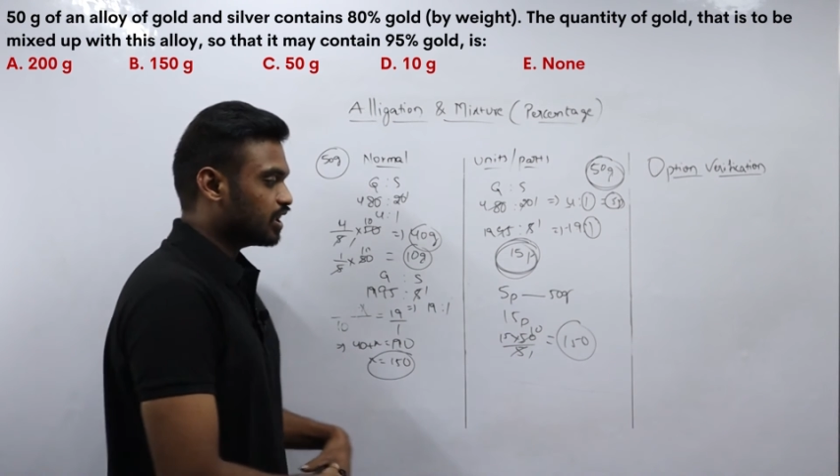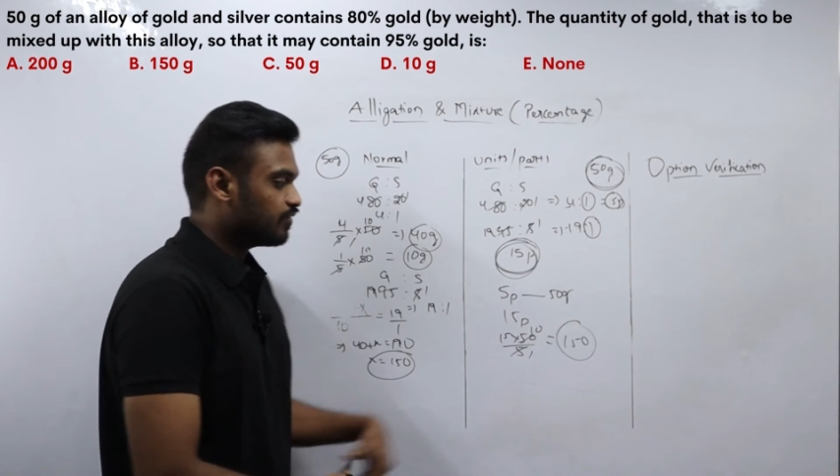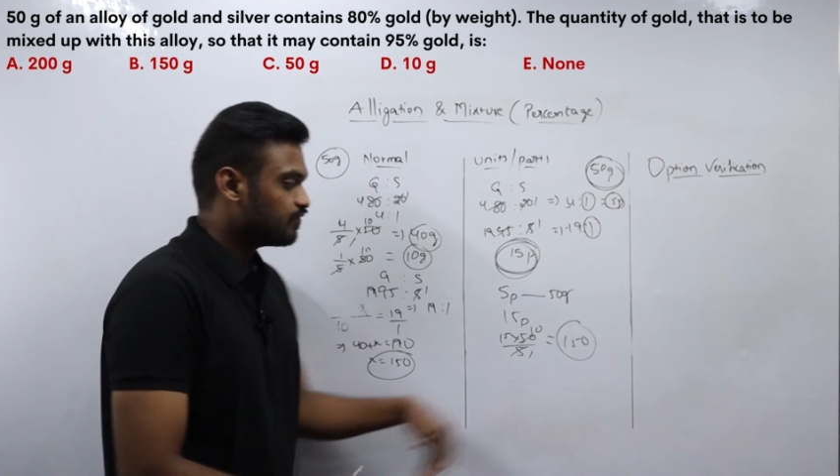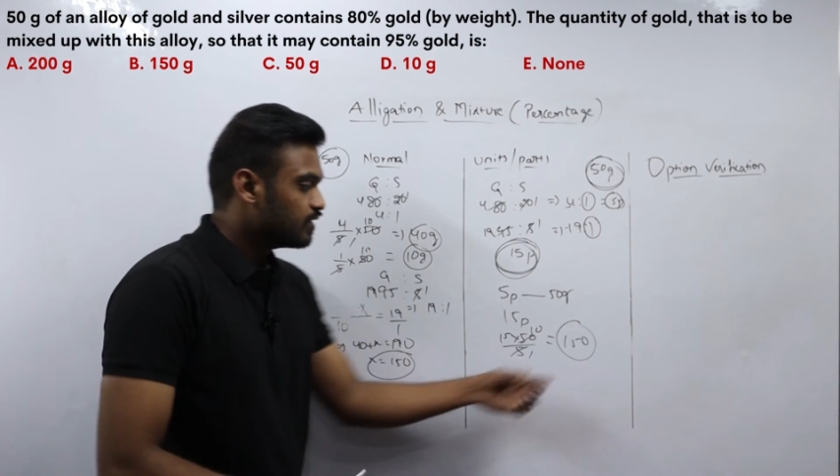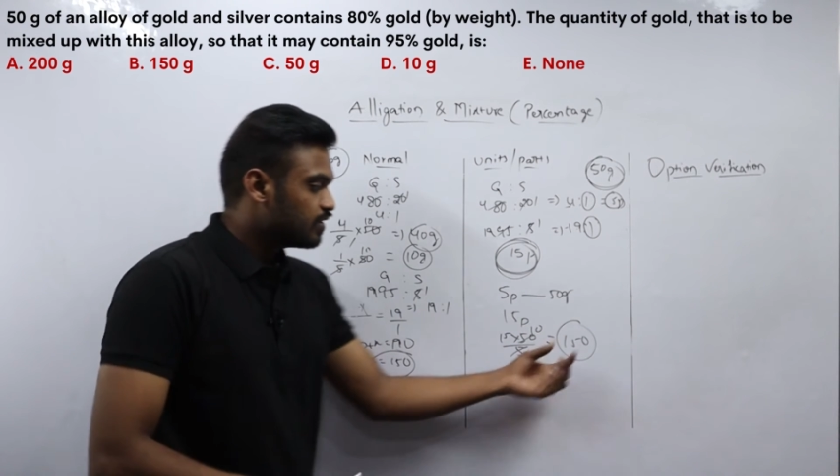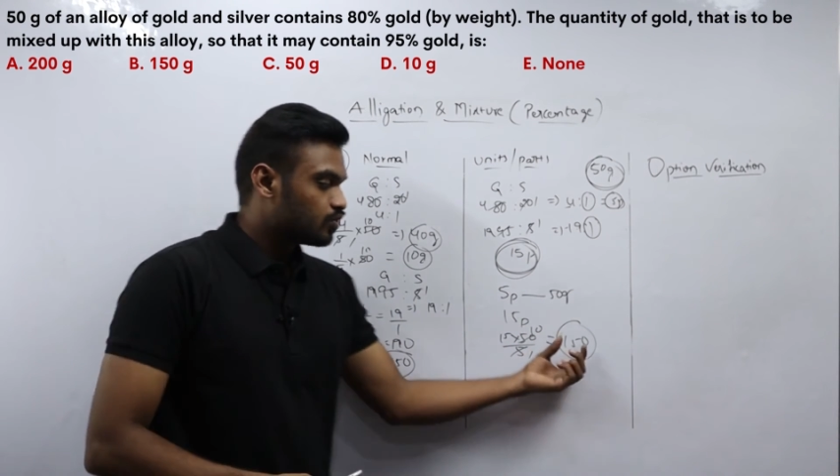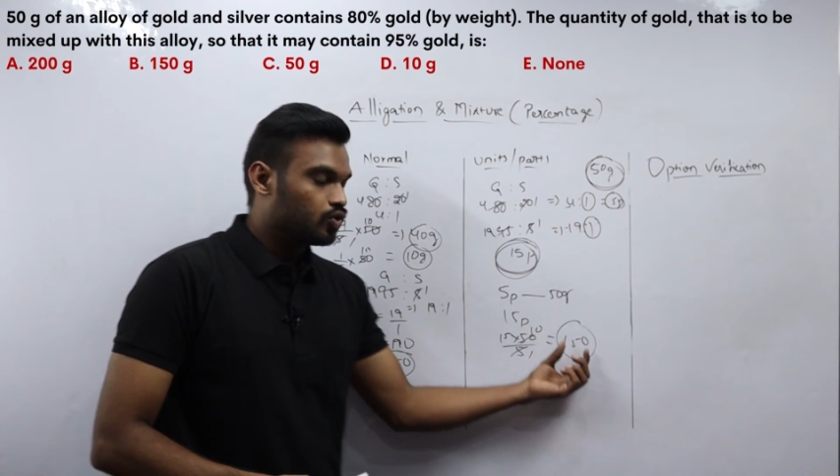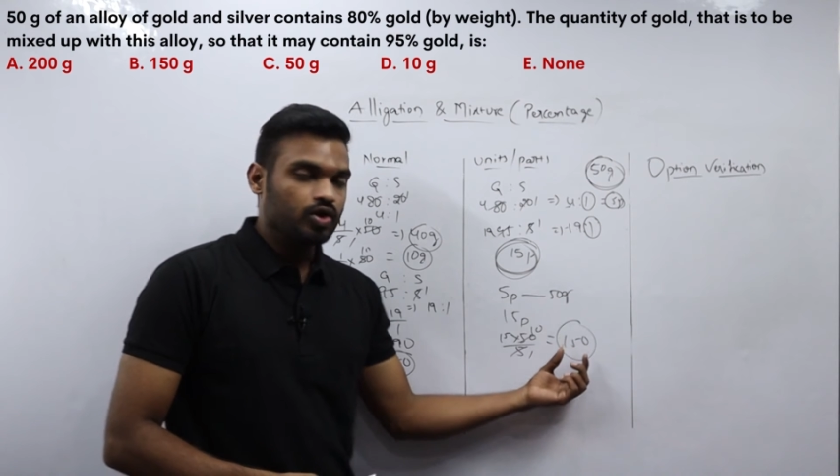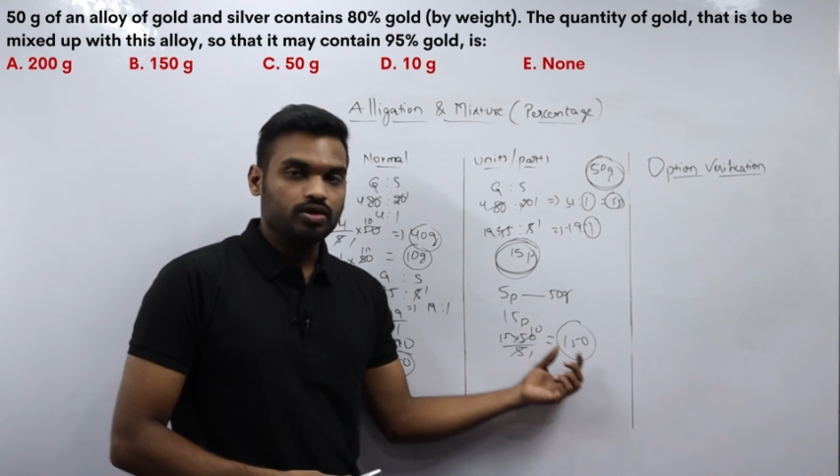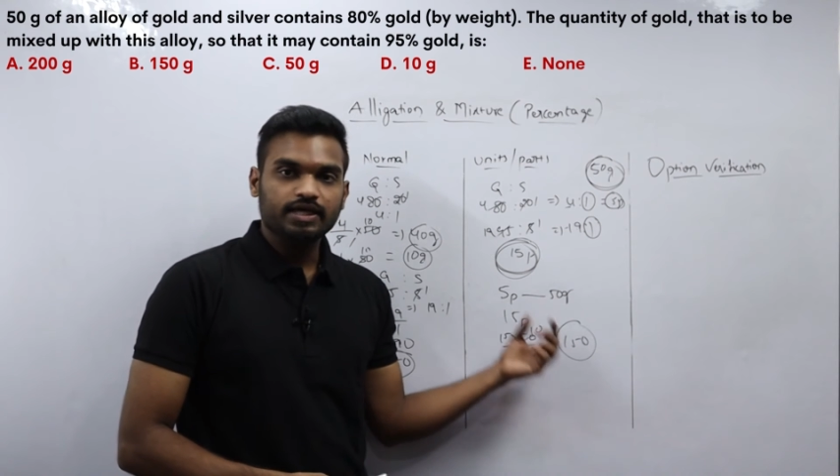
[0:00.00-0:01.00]
of
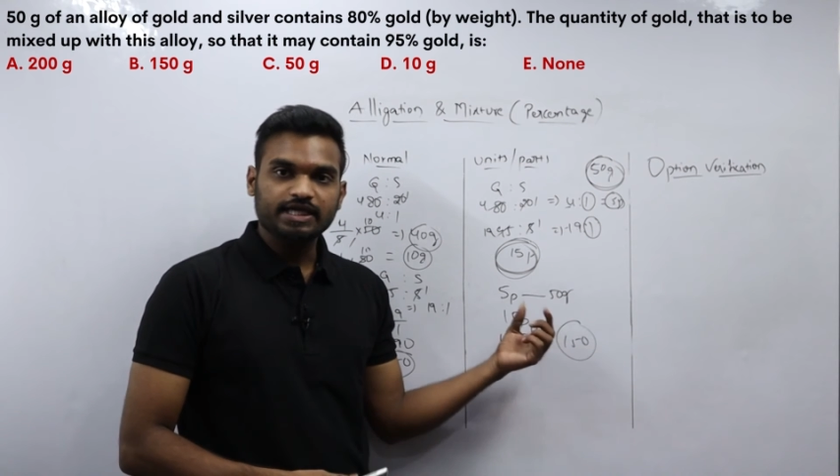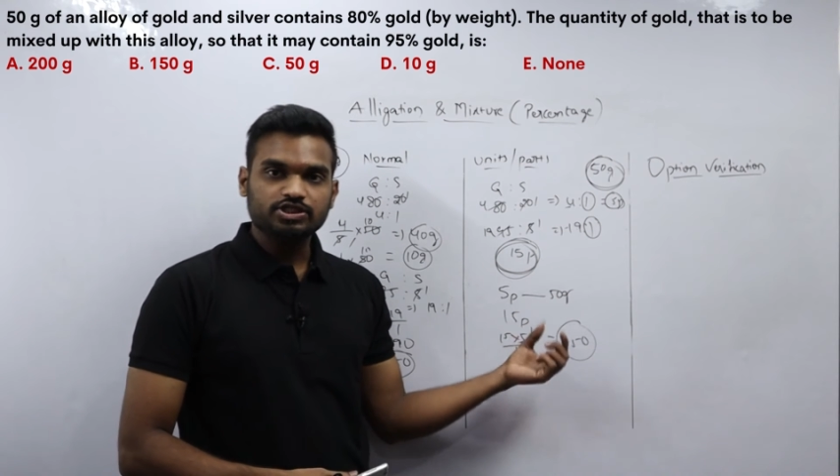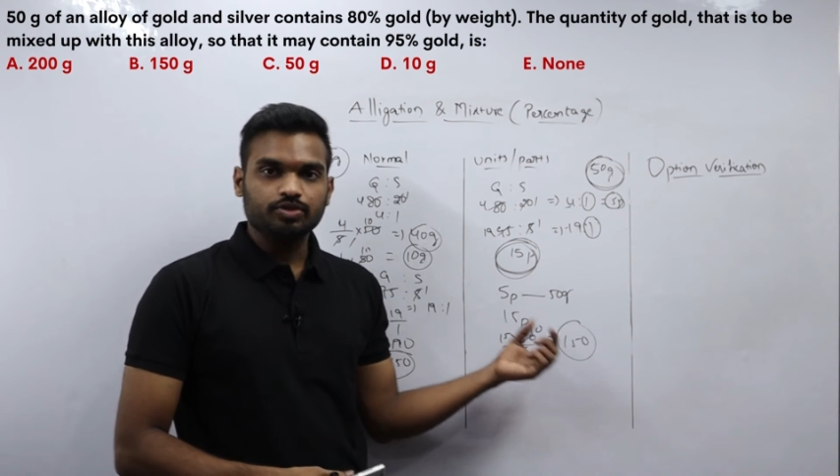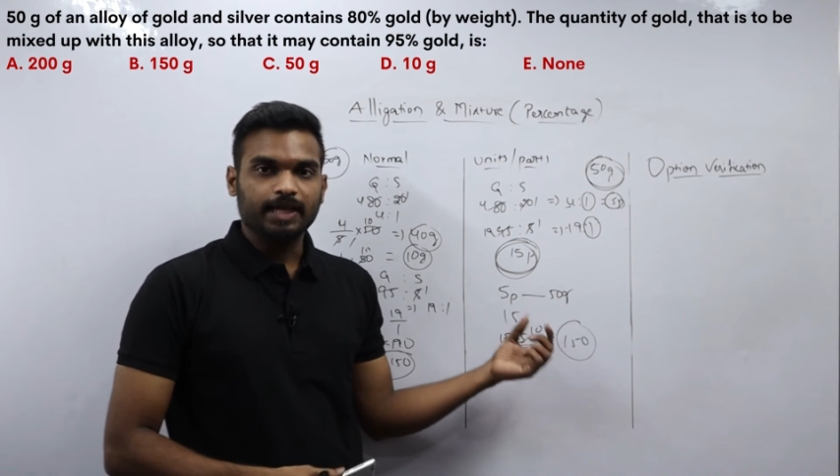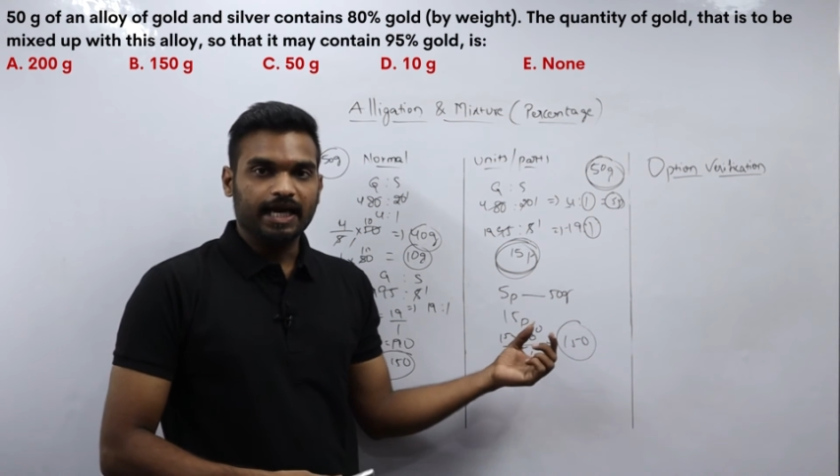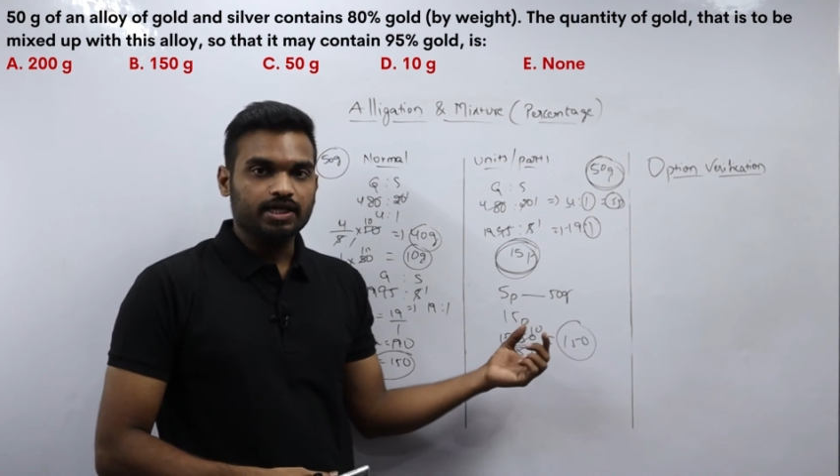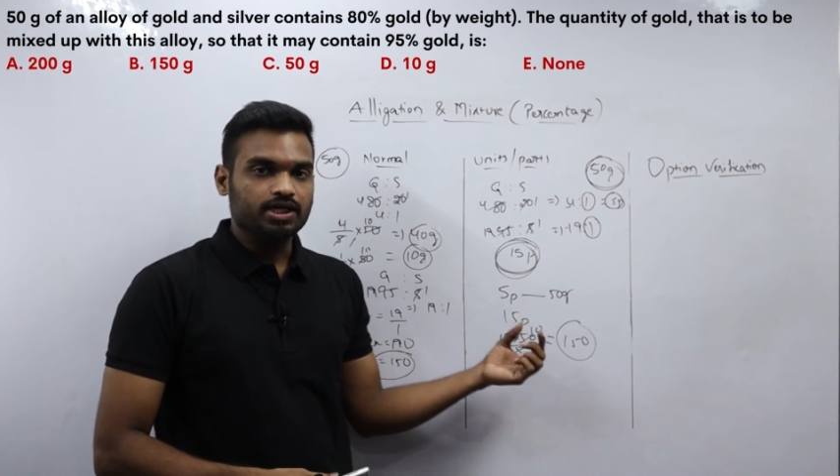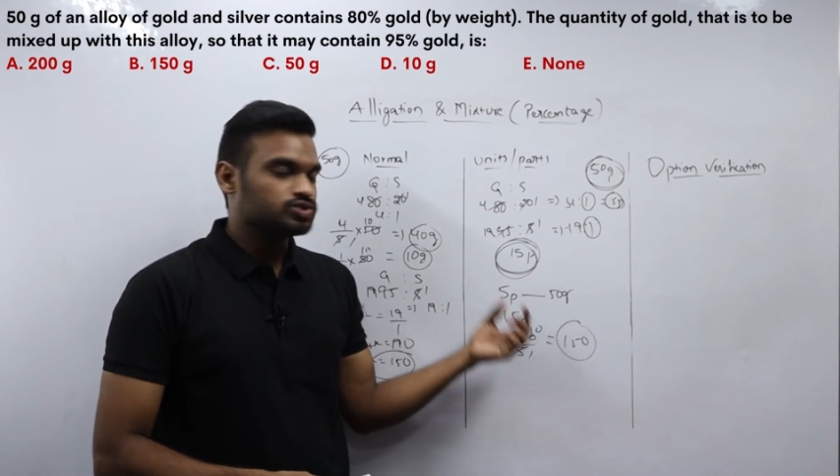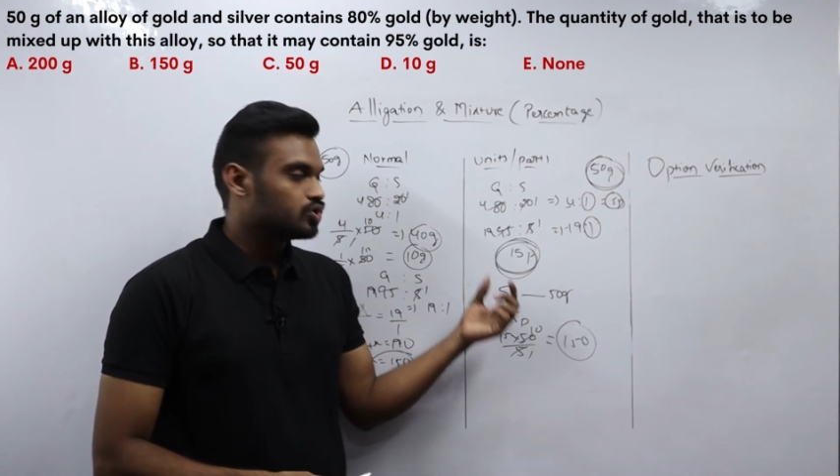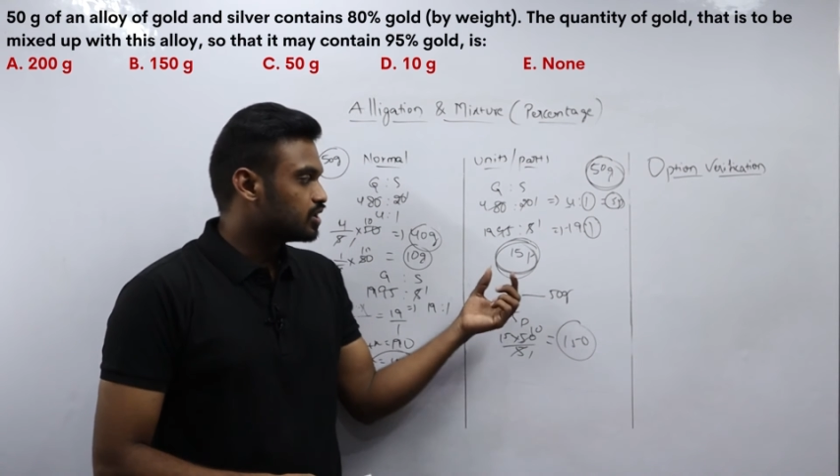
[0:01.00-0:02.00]
gold needs to be
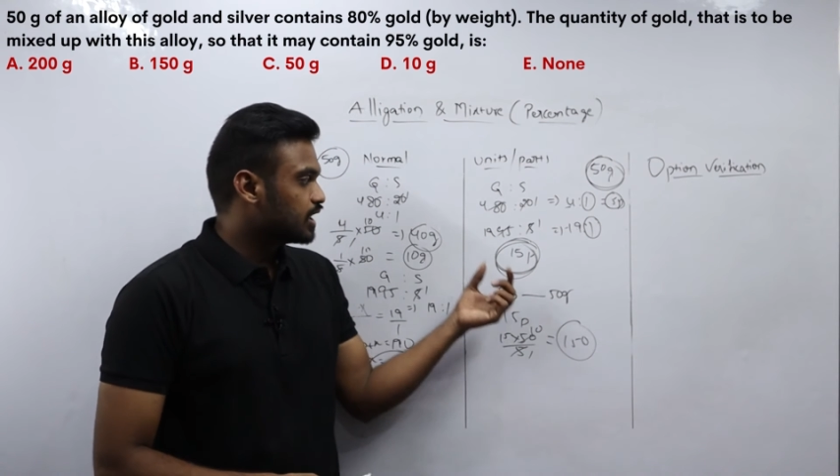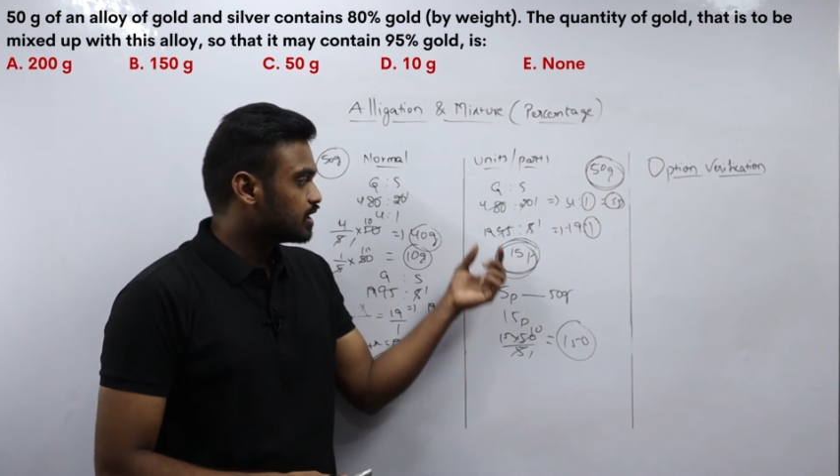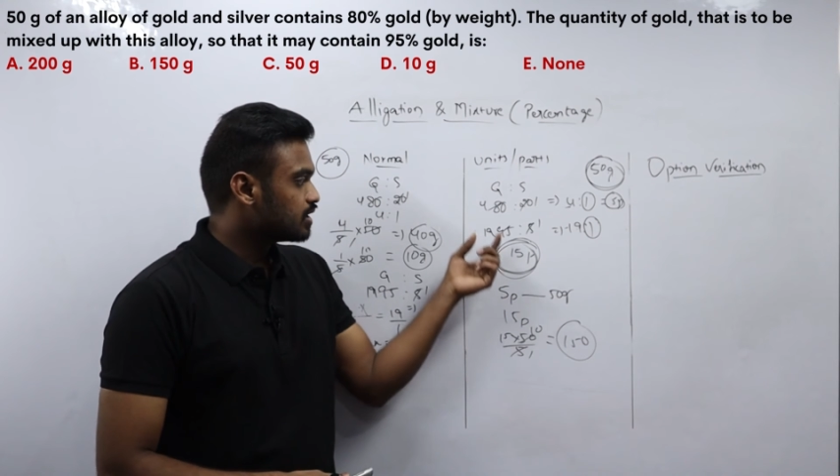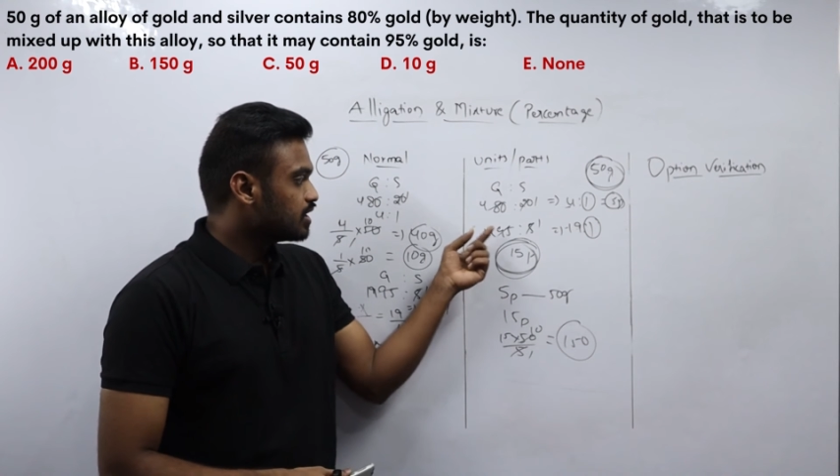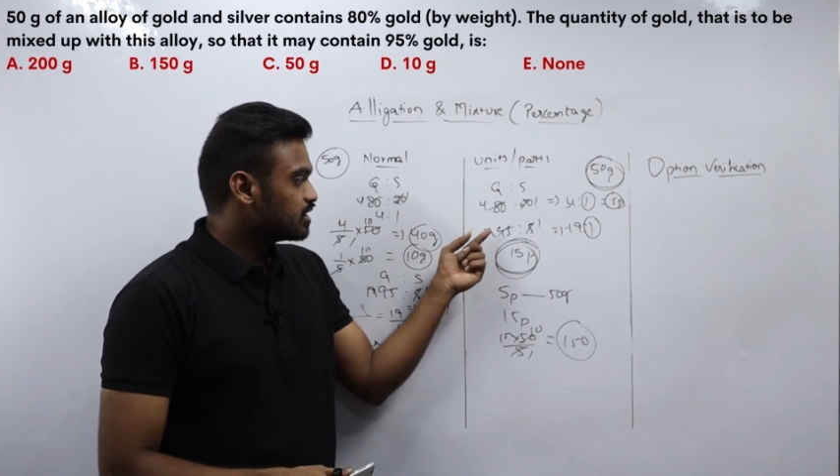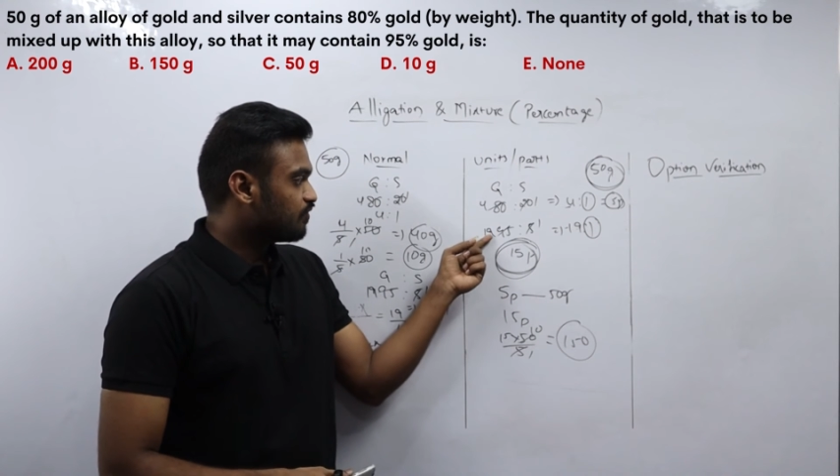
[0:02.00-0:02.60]
added so that